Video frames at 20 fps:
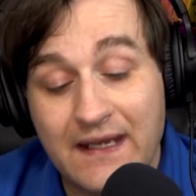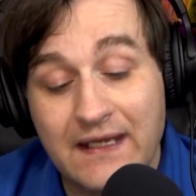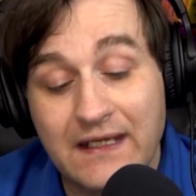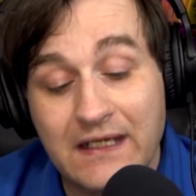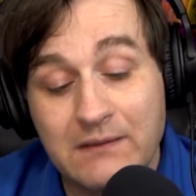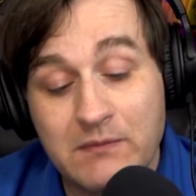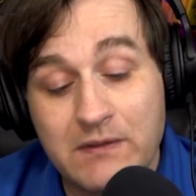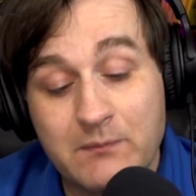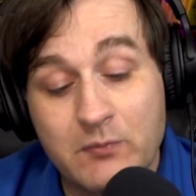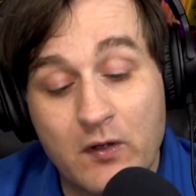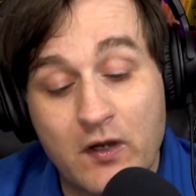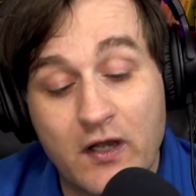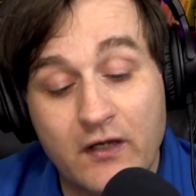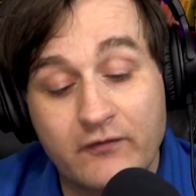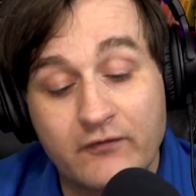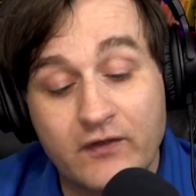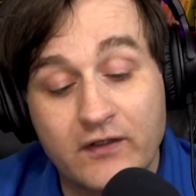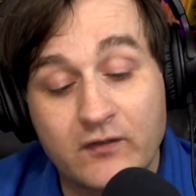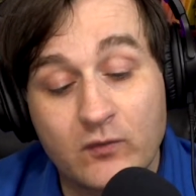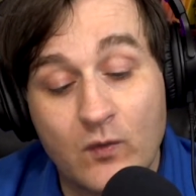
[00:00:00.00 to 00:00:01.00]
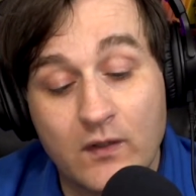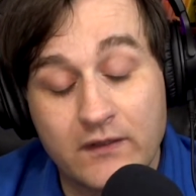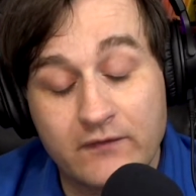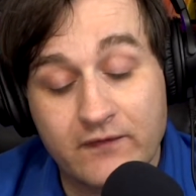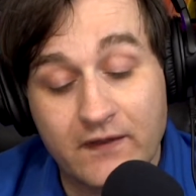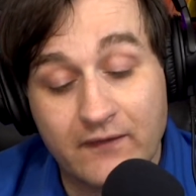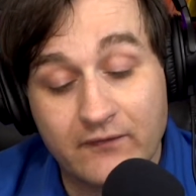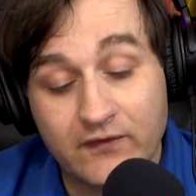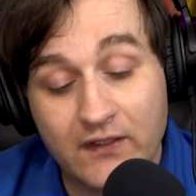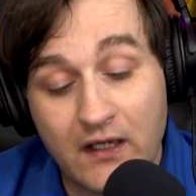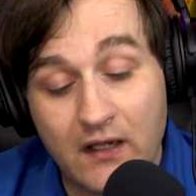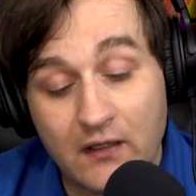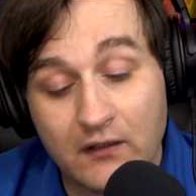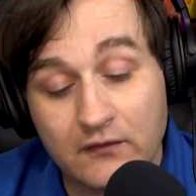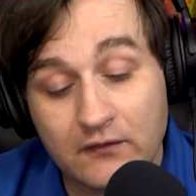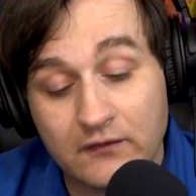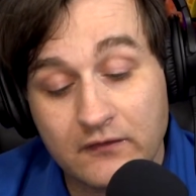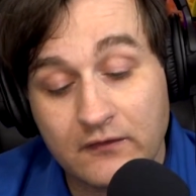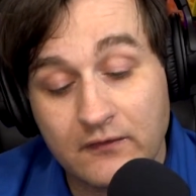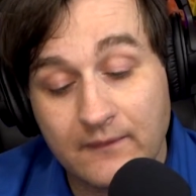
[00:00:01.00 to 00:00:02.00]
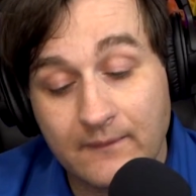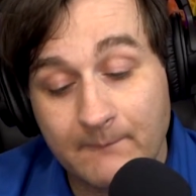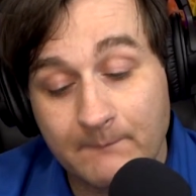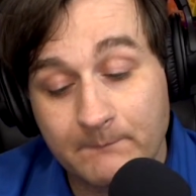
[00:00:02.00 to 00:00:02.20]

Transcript: can be bought for $25.